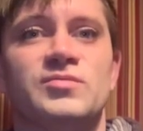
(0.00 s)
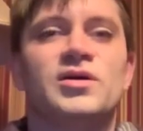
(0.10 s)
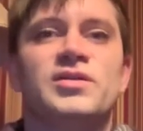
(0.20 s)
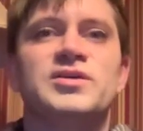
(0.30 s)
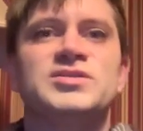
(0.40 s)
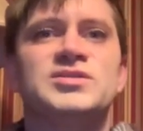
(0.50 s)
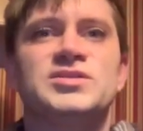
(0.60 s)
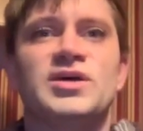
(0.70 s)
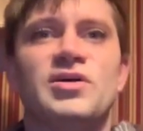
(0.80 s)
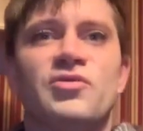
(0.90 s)

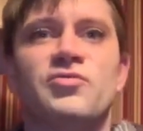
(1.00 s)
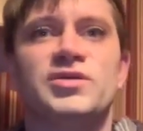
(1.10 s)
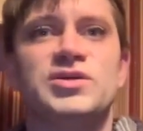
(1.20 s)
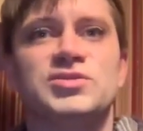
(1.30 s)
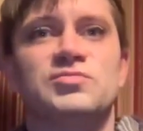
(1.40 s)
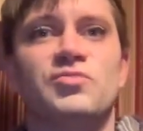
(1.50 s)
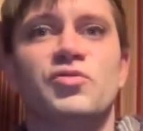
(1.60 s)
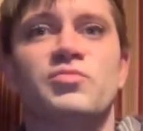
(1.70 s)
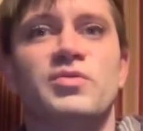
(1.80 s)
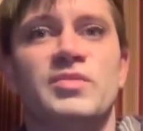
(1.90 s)
Allegiance held its
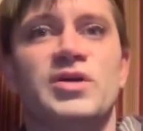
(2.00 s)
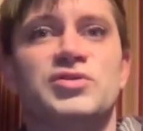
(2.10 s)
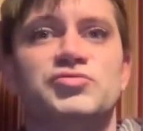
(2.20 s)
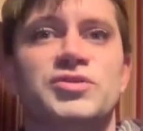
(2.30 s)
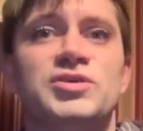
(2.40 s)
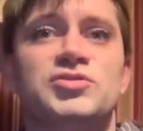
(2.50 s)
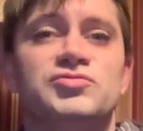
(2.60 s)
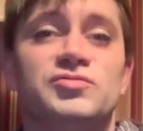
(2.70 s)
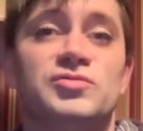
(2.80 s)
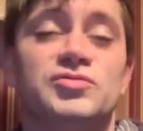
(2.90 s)
world premiere in
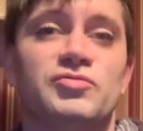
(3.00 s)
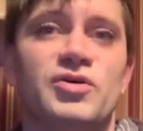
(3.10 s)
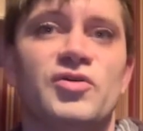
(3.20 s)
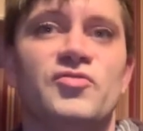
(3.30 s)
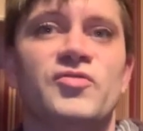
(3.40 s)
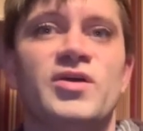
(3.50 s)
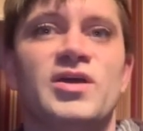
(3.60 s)
2012